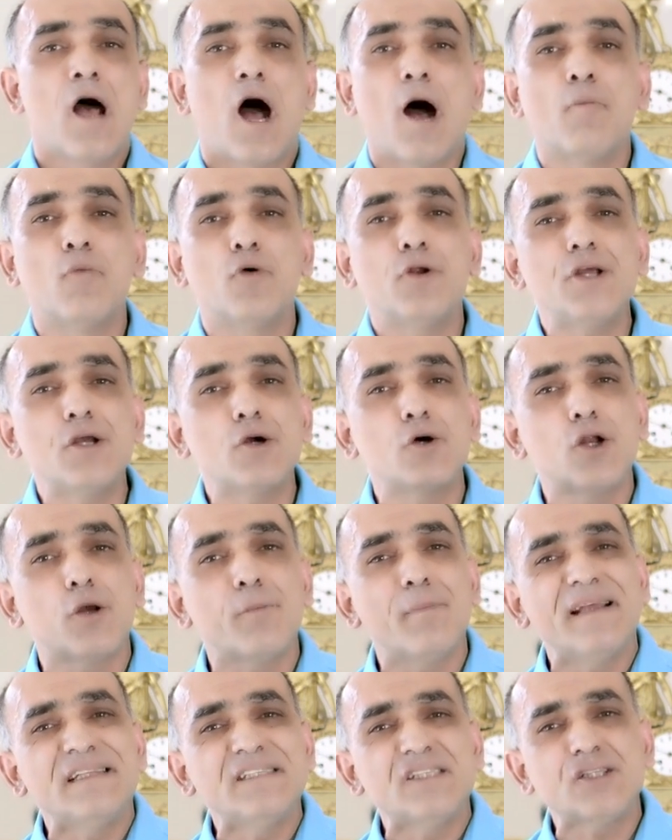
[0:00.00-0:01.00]
I'm only going to
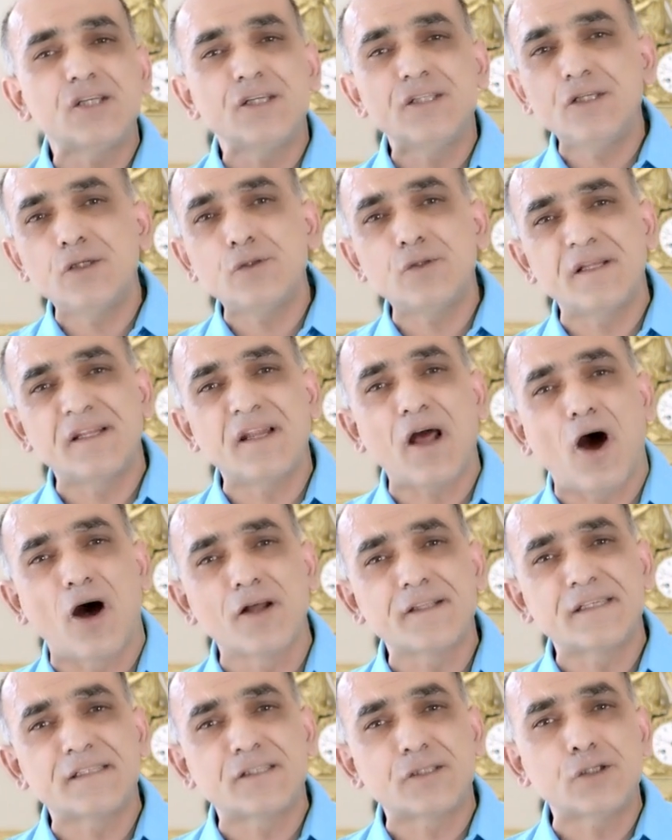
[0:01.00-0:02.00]
mention you the
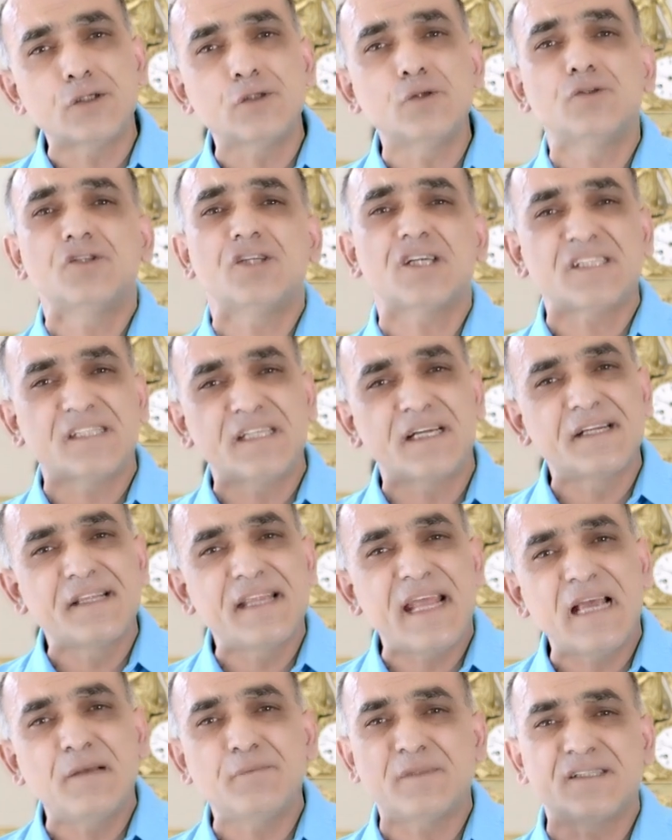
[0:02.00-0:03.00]
other two, just their
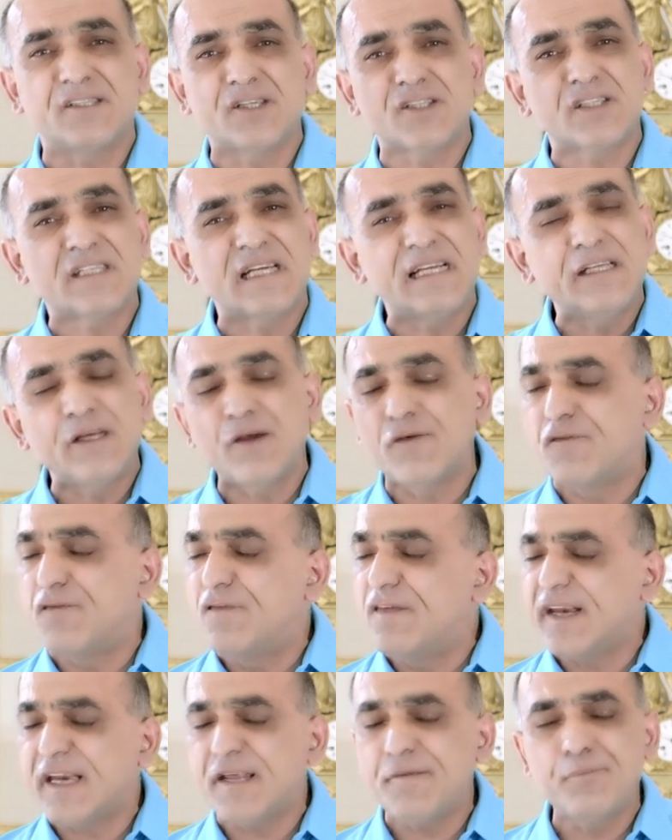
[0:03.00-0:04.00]
names, and just tell you a
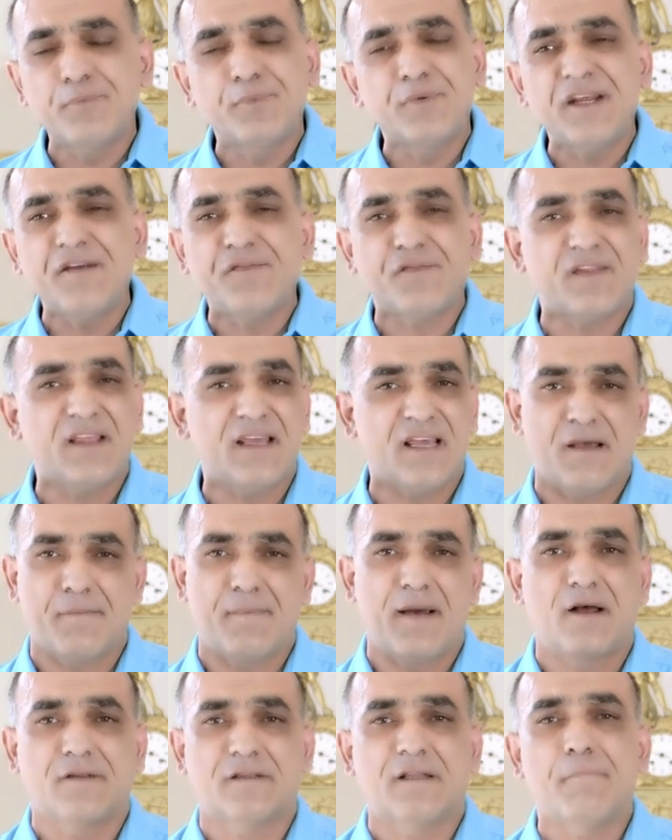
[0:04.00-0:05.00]
very brief thing
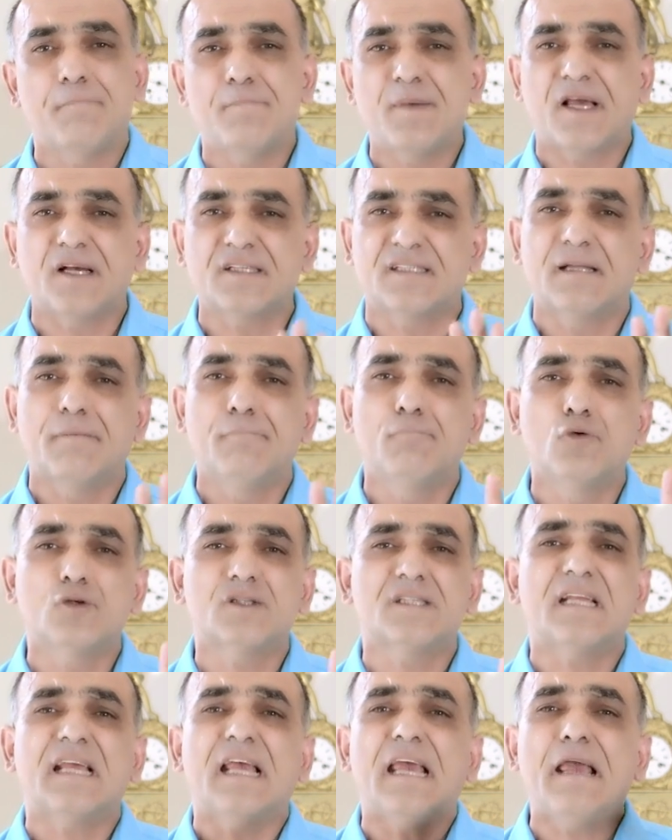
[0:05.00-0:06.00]
about them because the
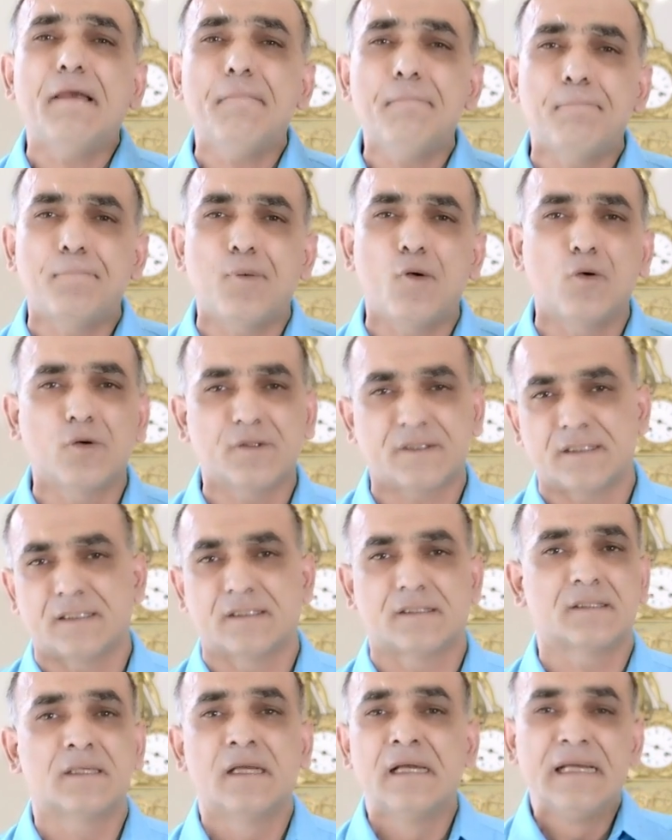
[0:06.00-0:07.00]
most
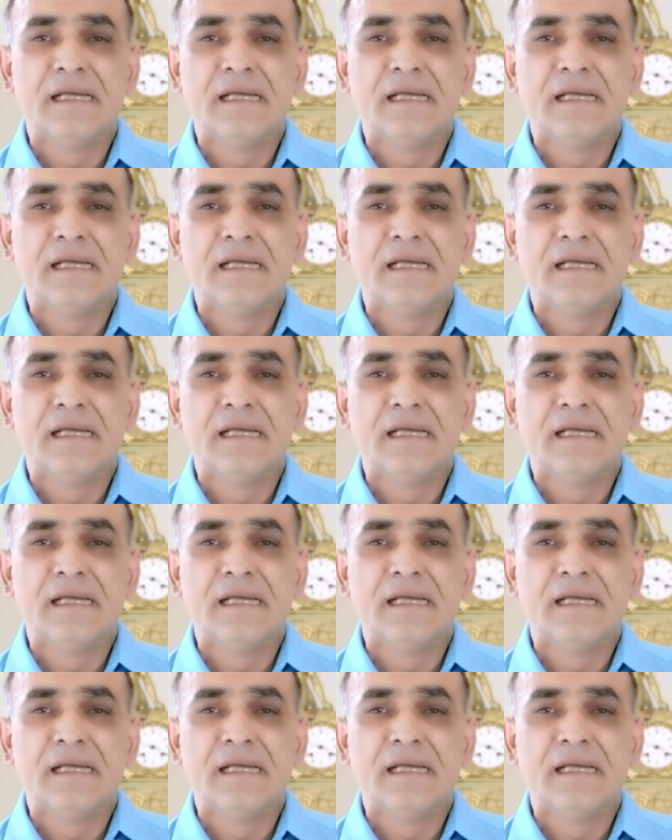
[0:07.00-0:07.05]
important